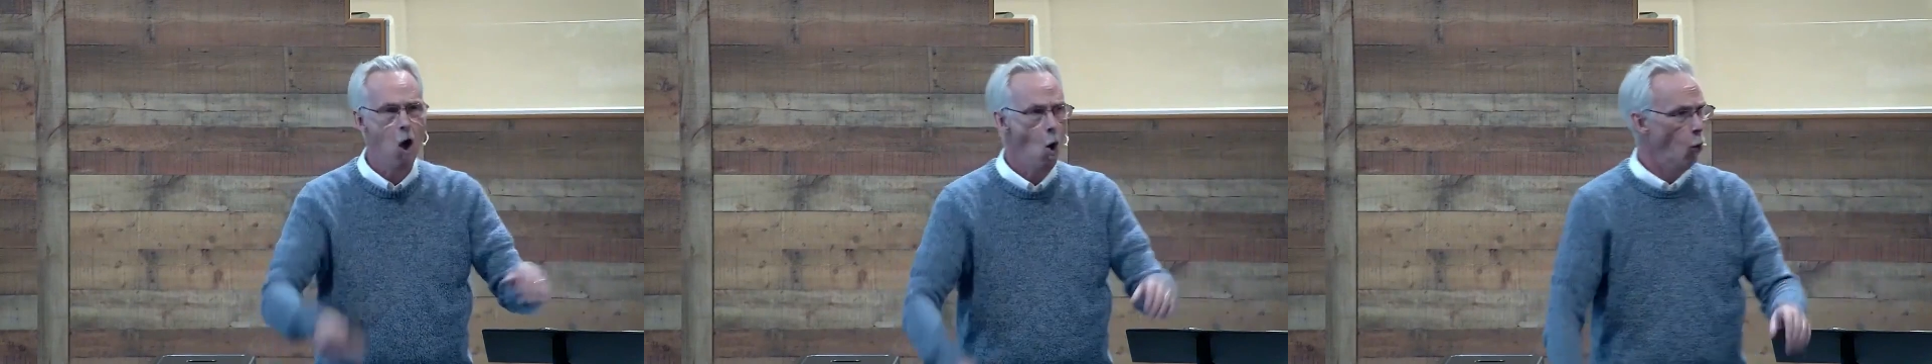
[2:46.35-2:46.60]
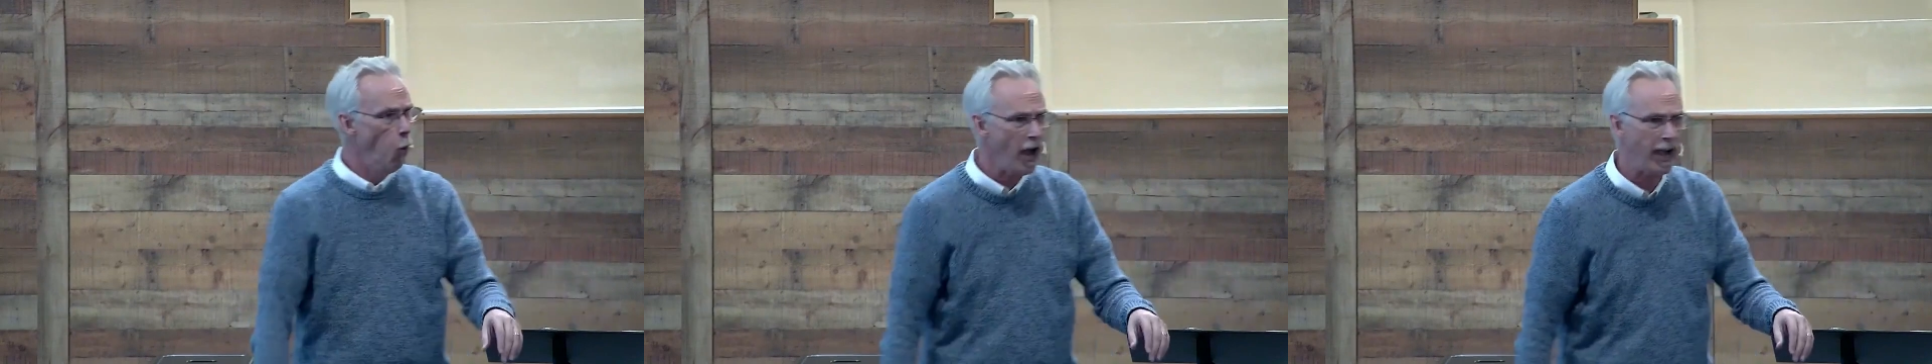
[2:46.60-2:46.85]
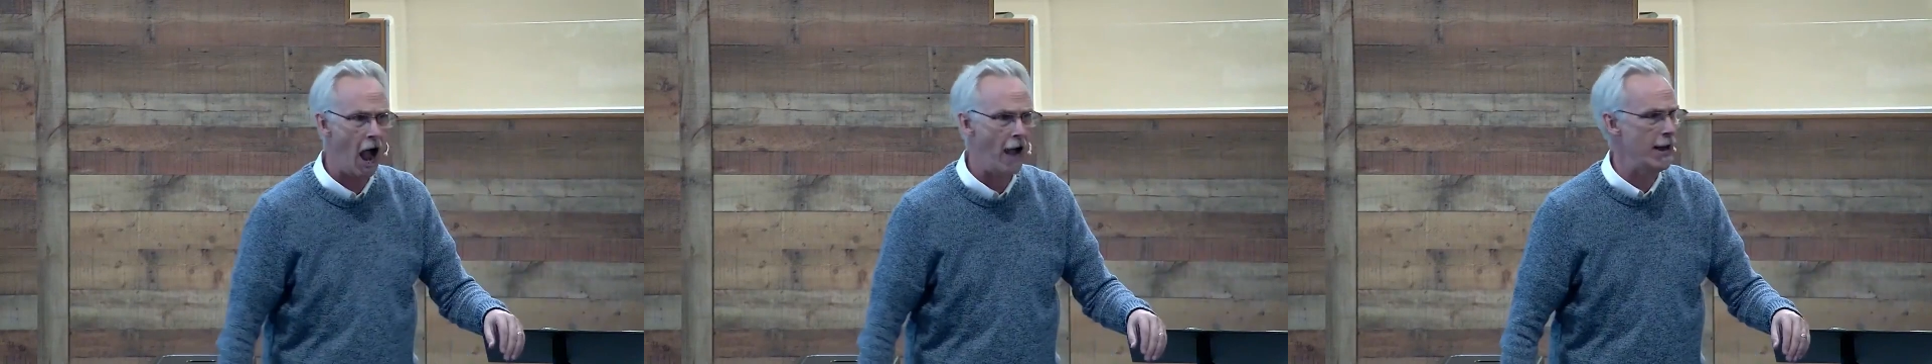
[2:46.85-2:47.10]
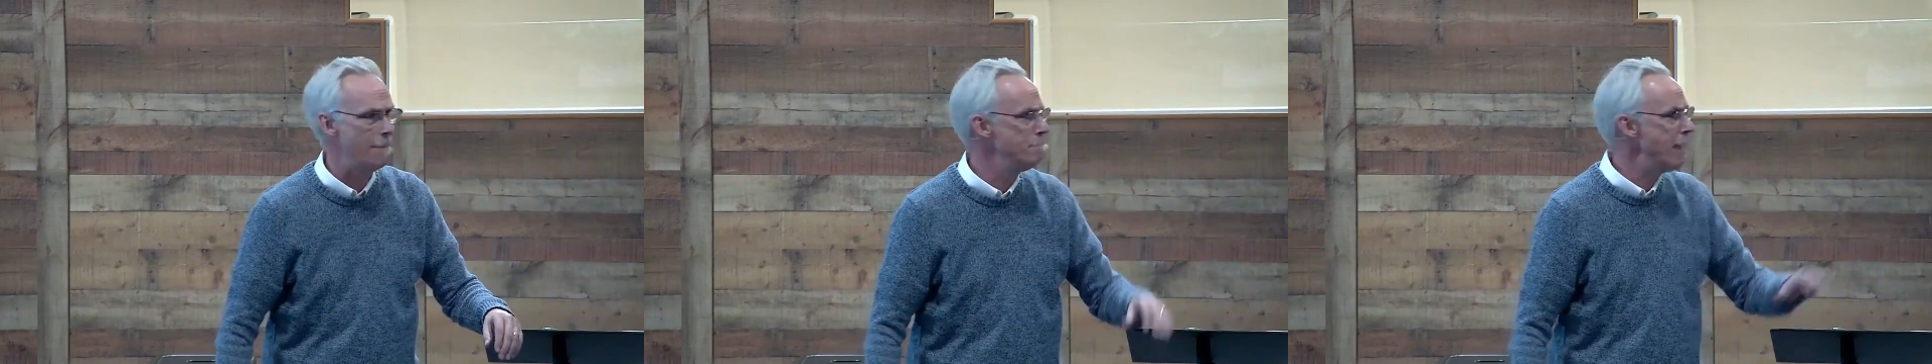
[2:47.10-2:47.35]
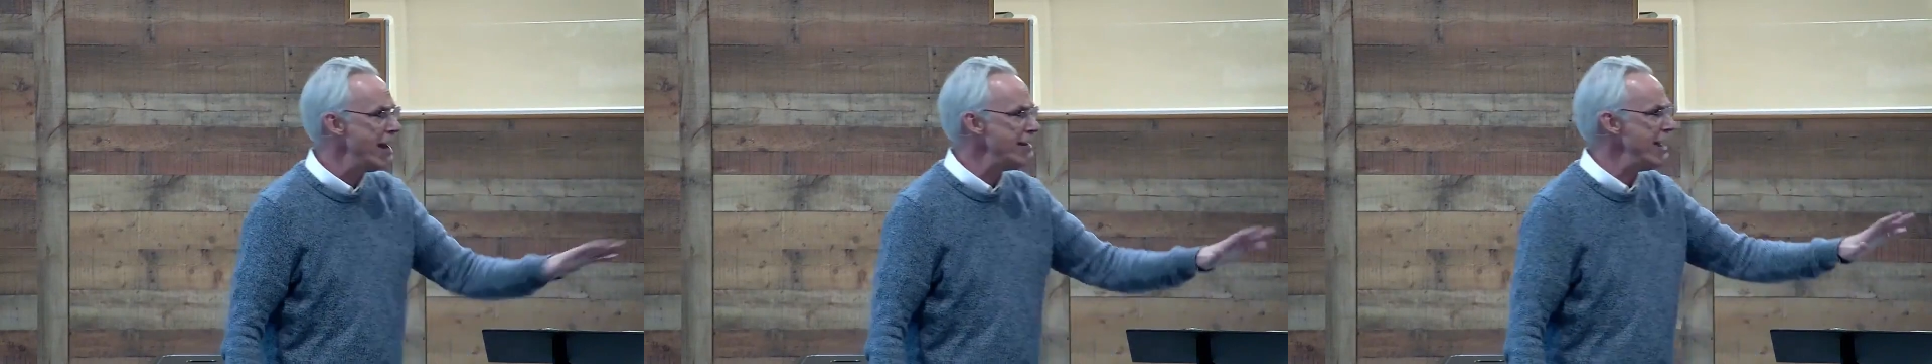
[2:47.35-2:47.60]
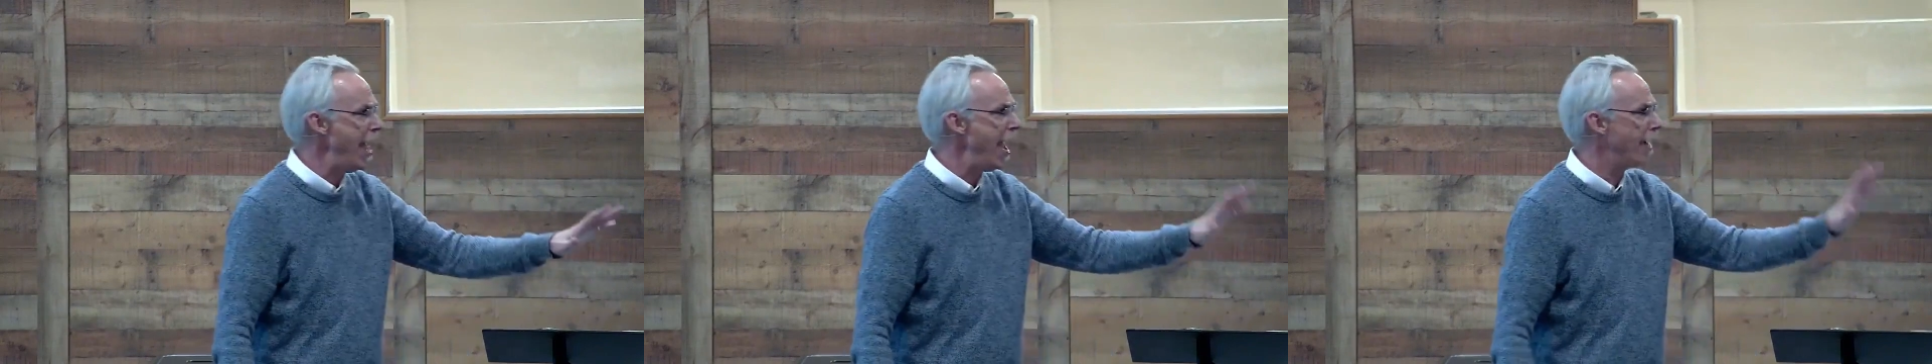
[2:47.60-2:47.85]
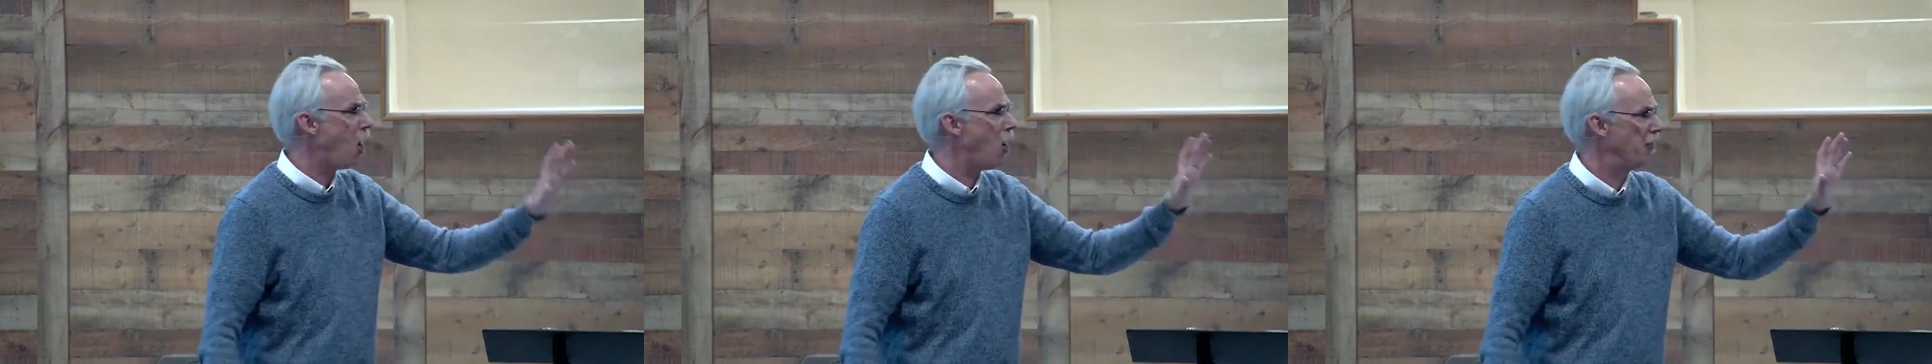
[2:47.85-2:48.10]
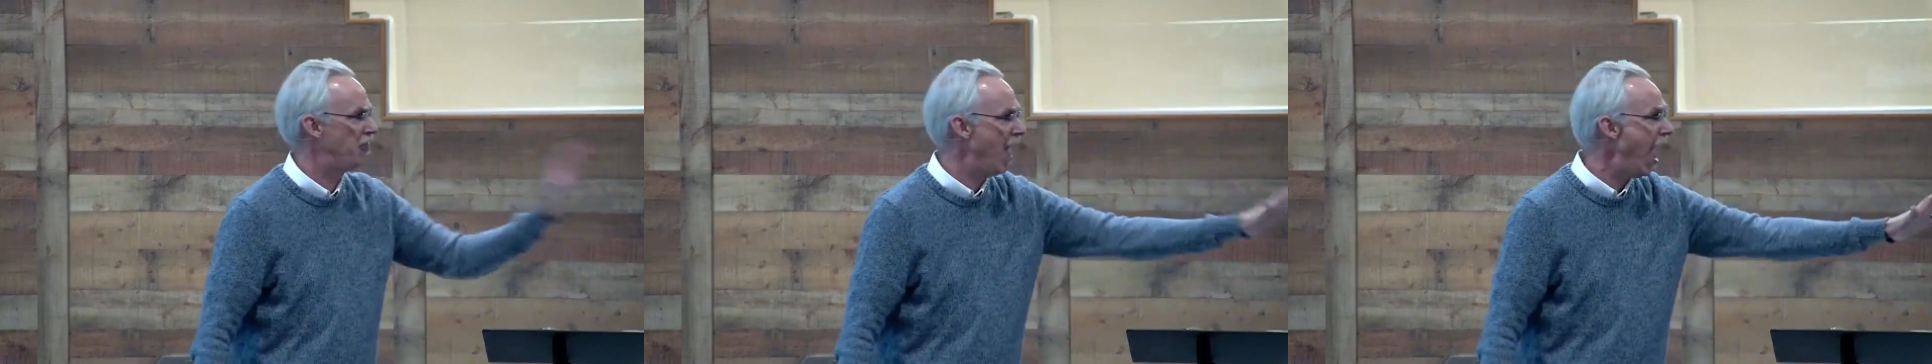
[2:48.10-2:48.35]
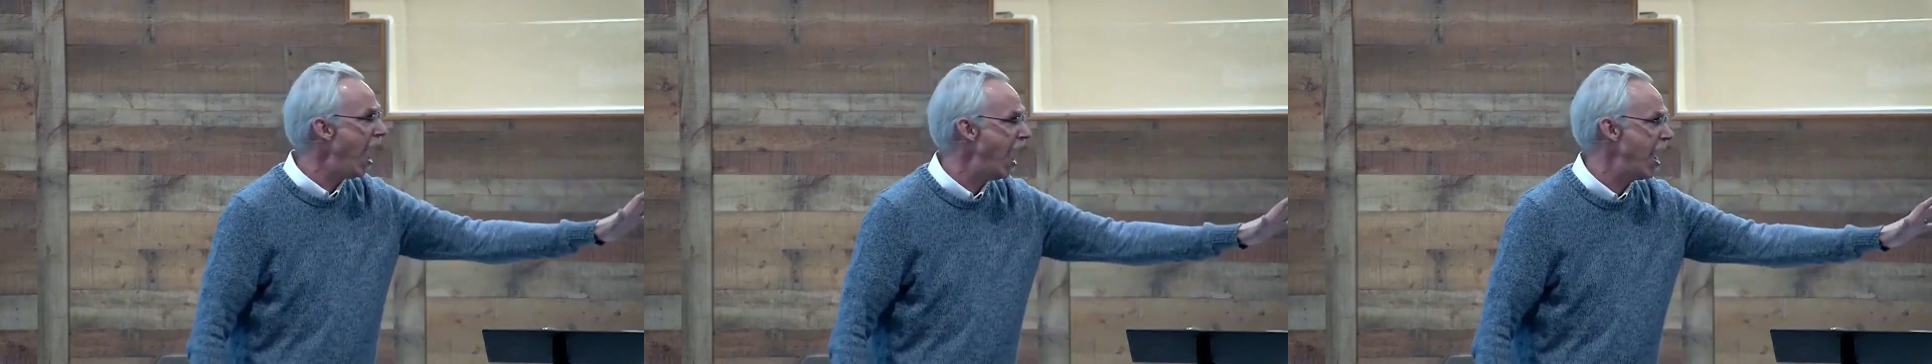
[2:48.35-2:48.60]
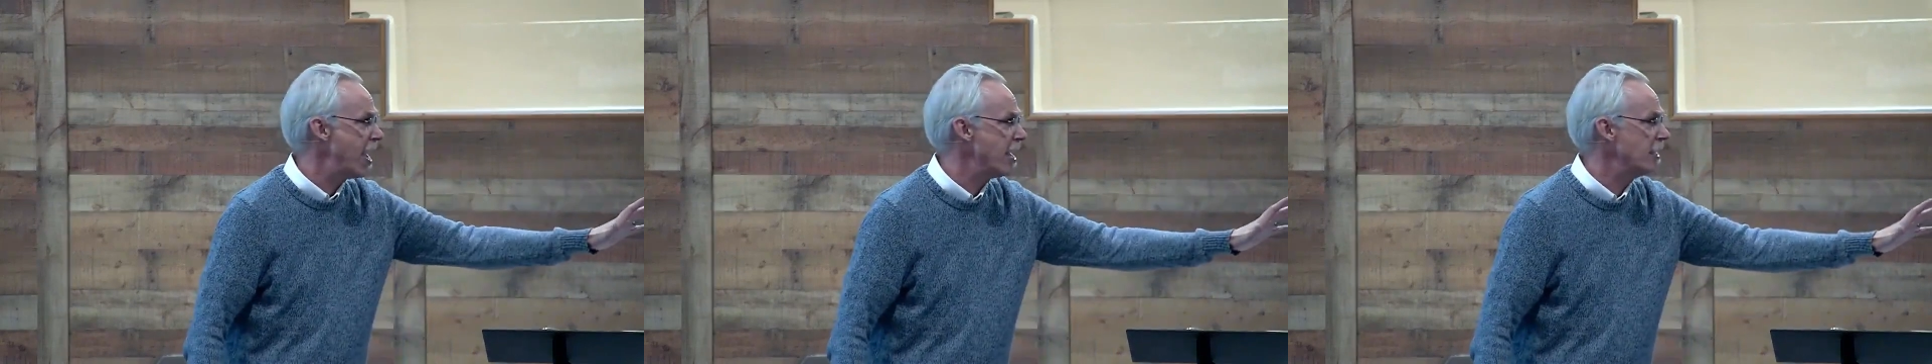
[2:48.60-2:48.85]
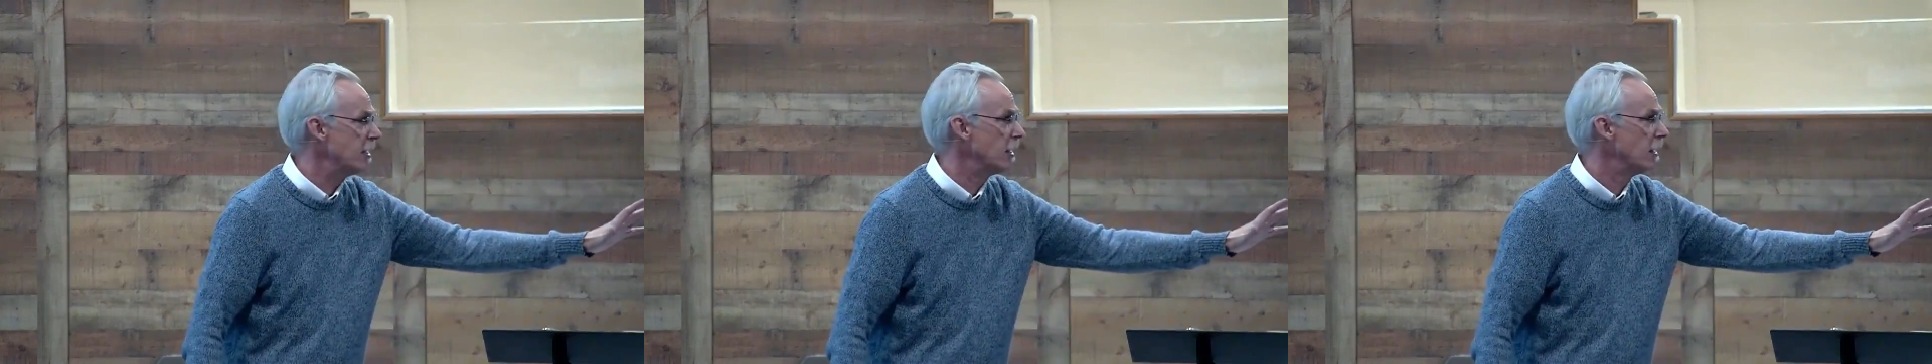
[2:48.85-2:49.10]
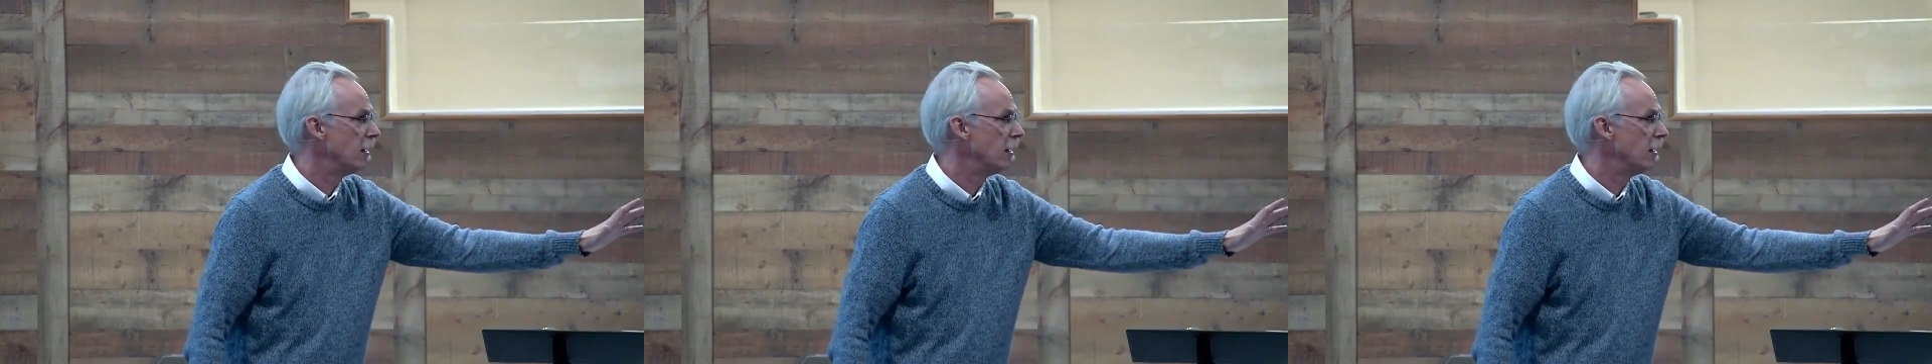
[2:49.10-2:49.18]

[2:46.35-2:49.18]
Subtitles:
what kind of maniac are they?